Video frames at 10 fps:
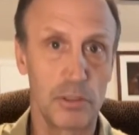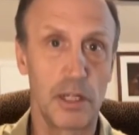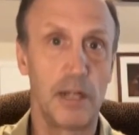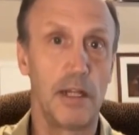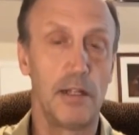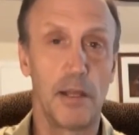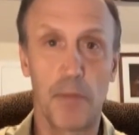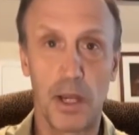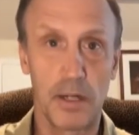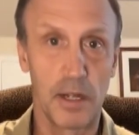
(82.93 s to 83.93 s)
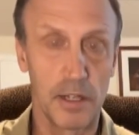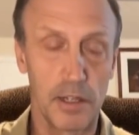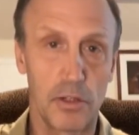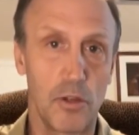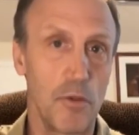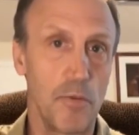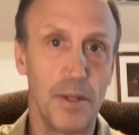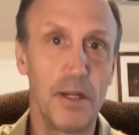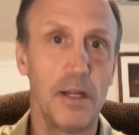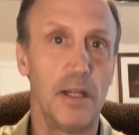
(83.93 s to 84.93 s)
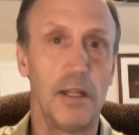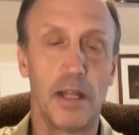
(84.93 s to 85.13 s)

they need. They might not get the humidity